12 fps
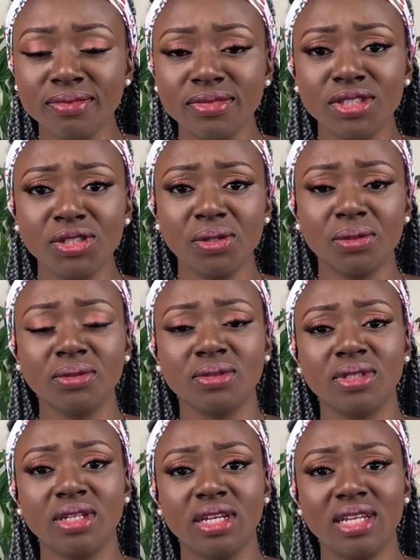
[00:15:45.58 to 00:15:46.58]
You know,
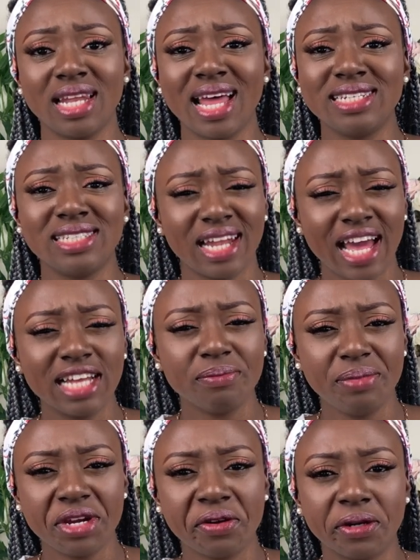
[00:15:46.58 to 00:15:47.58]
like the light
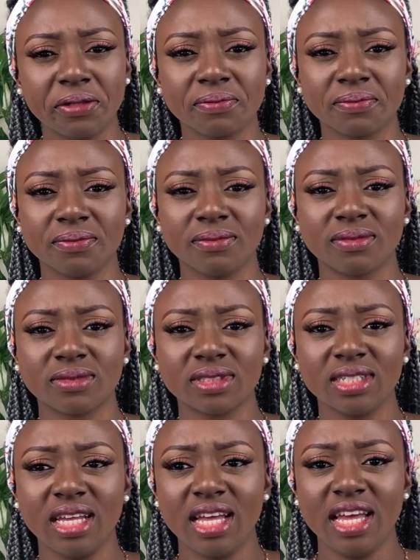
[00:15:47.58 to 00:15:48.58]
bearer.
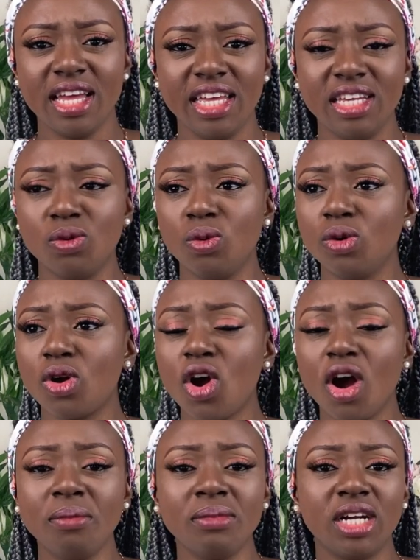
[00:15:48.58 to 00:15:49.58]
It will
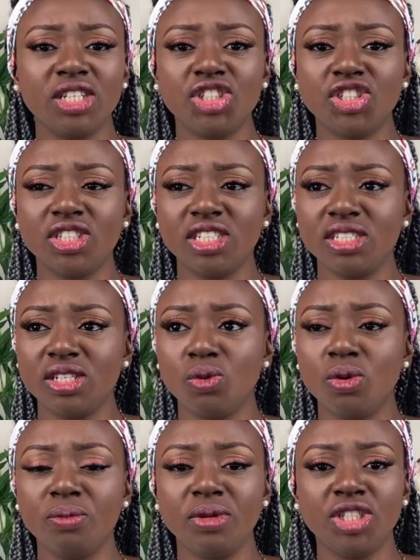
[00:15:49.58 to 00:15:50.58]
come and it
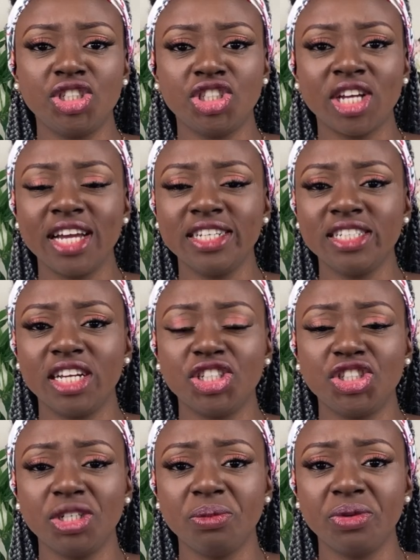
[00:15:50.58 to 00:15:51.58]
will be shining and
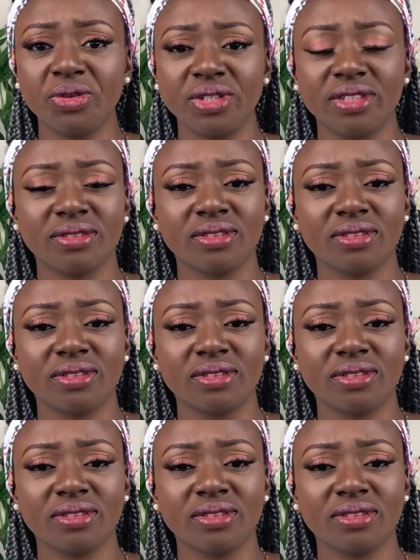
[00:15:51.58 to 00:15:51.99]
shimmering.